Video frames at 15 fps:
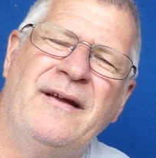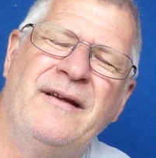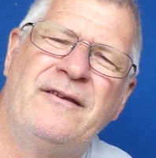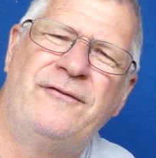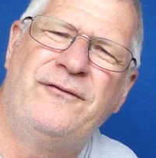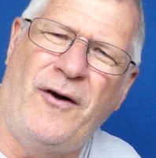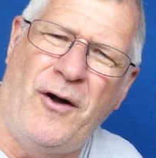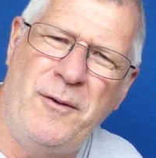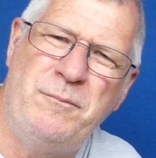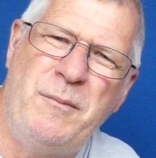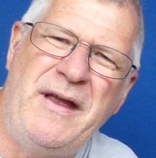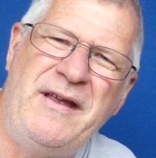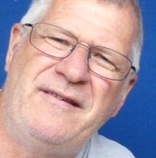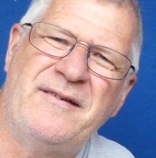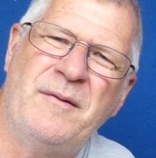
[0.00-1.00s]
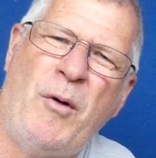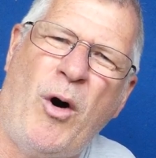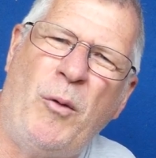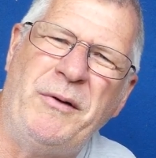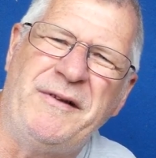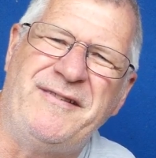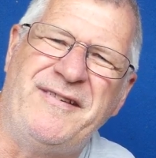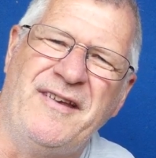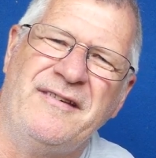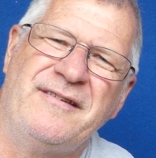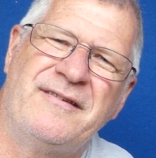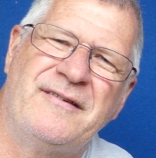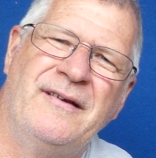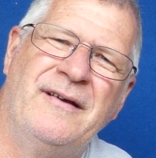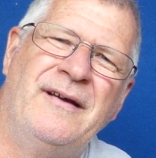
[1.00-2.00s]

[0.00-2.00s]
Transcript: to find me some hobbitses,